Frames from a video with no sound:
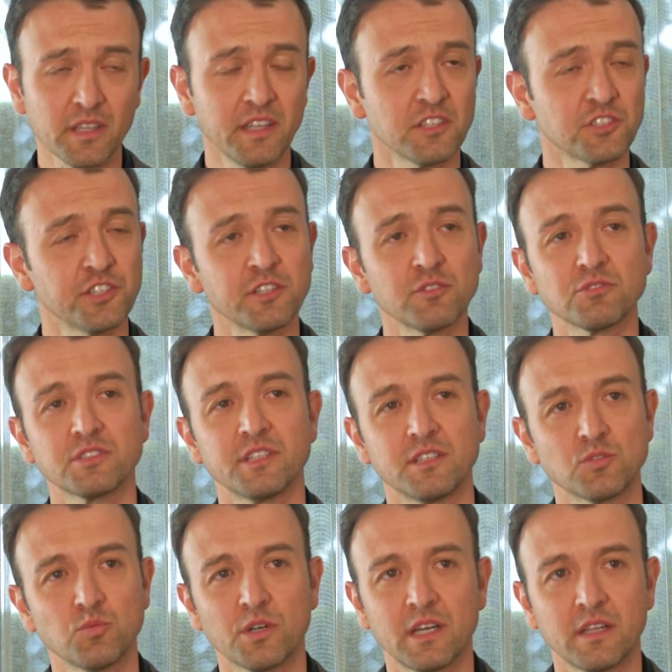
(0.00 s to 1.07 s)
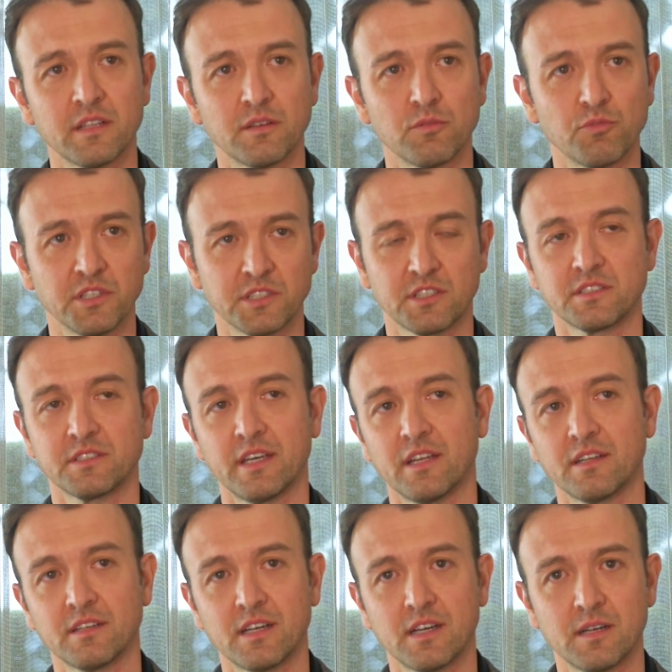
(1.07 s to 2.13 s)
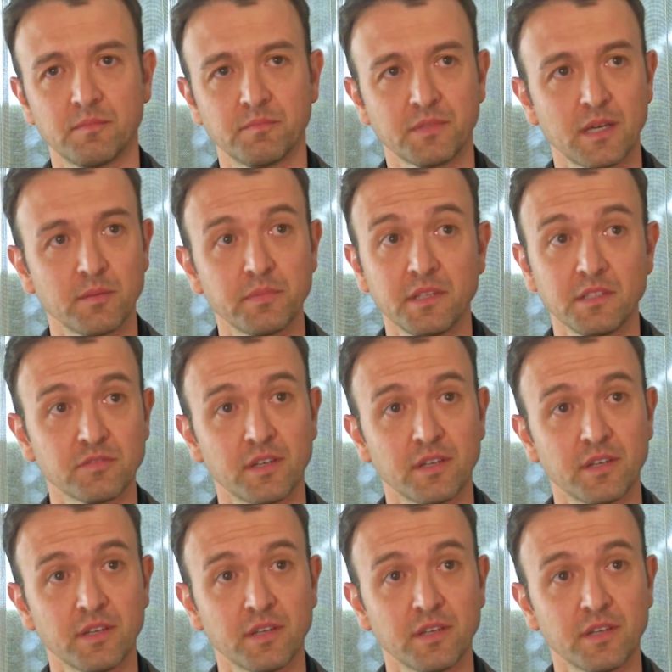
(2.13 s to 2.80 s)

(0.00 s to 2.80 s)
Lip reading: in a general sense, what are the risks that companies